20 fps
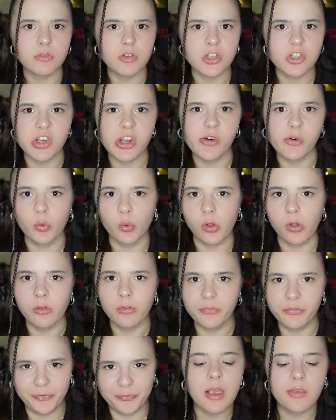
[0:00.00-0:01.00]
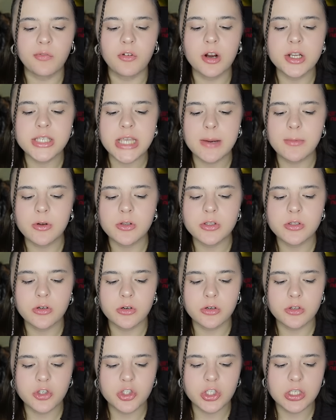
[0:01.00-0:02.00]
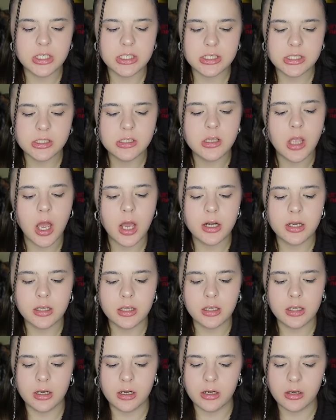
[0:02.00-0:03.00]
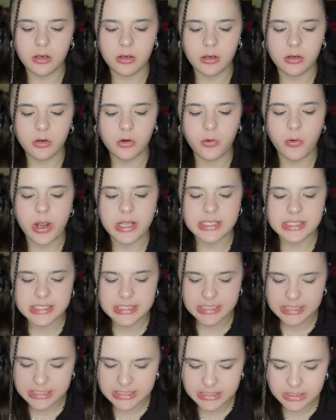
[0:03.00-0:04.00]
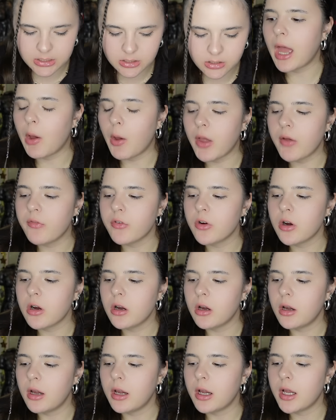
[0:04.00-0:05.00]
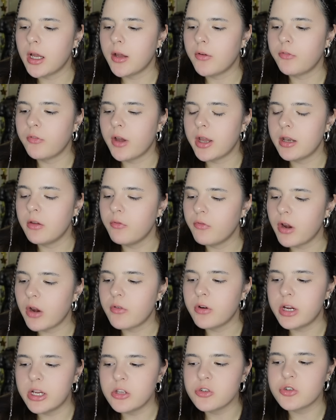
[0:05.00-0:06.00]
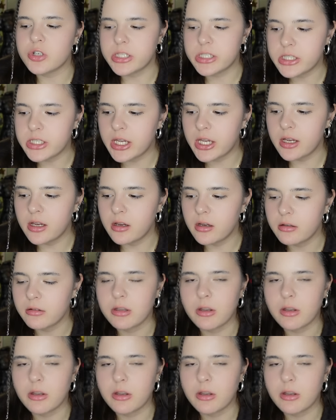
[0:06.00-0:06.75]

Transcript: in general. As far as I'm concerned, she is not a US citizen. However, I find it very interesting.